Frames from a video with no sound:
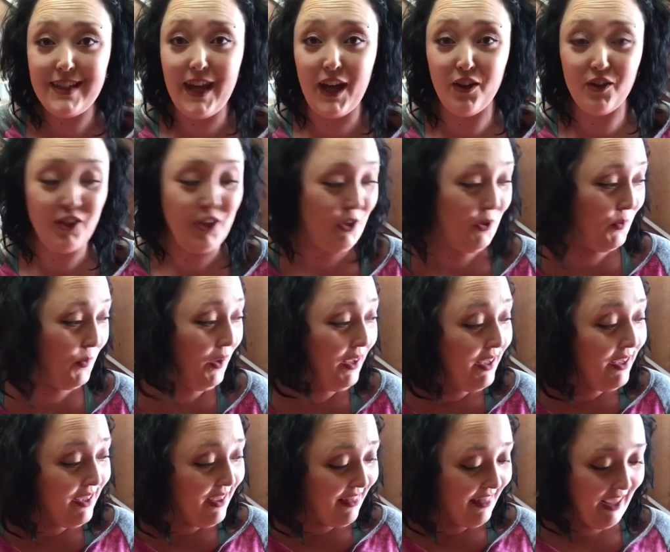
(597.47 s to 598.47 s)
to tell you
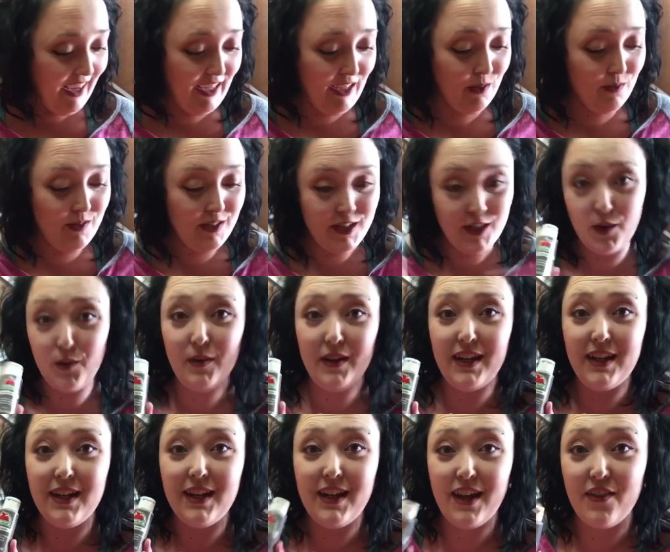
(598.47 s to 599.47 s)
that you do
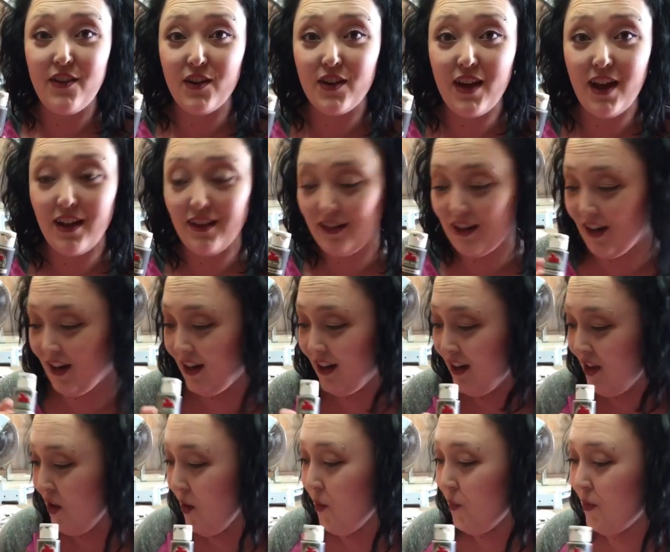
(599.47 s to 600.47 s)
need another color,
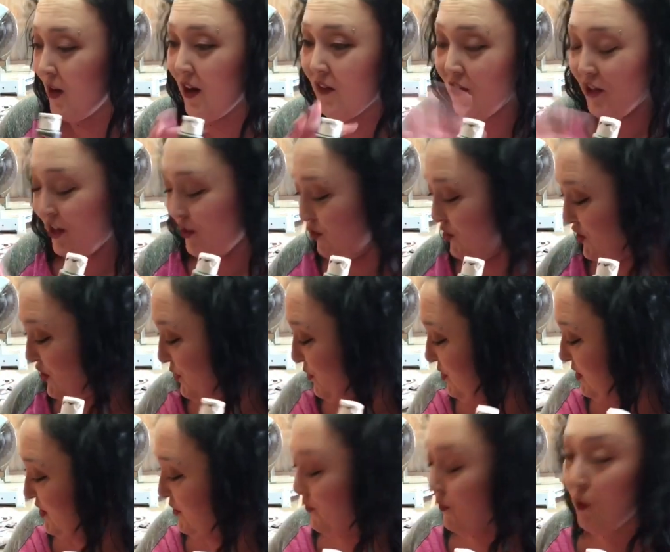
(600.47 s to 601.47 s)
whatever you
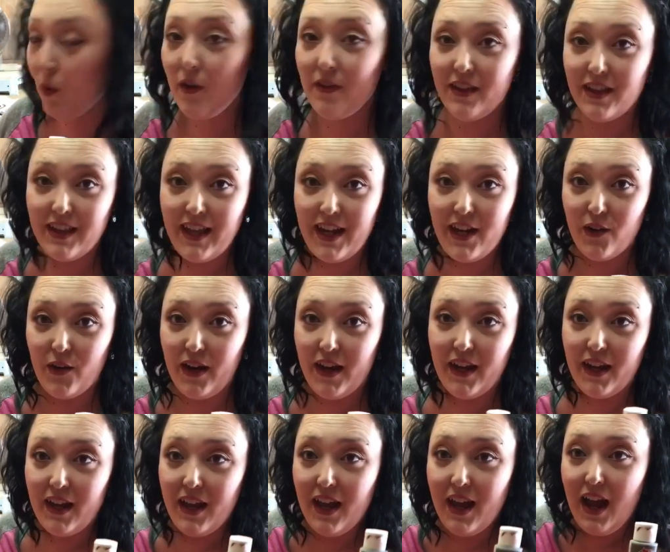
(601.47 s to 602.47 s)
choose, for the
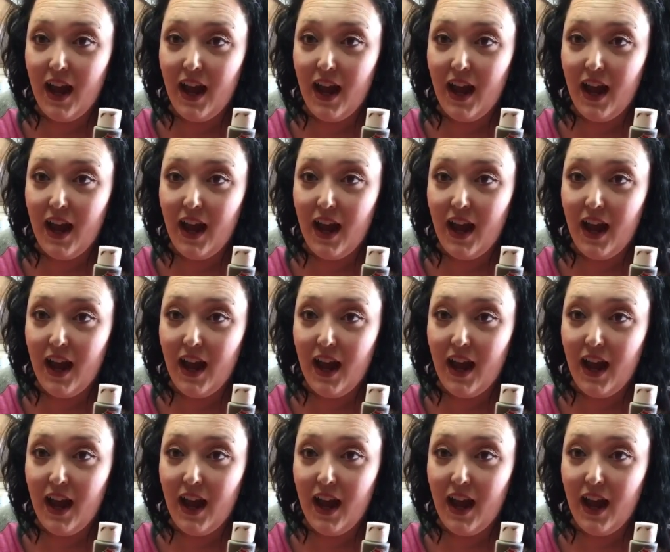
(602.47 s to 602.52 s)
lettering.